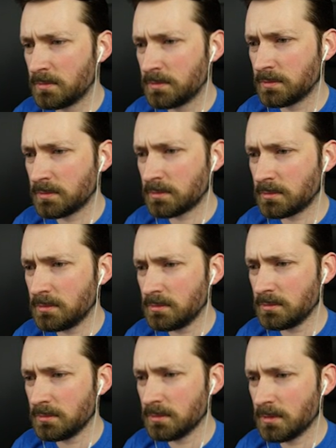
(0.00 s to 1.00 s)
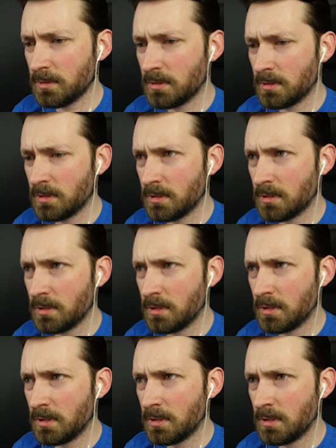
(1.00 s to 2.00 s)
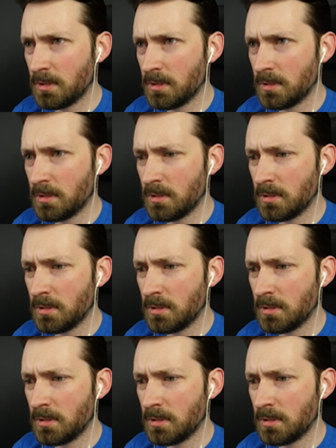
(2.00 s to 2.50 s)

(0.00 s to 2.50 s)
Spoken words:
Nobody speaks.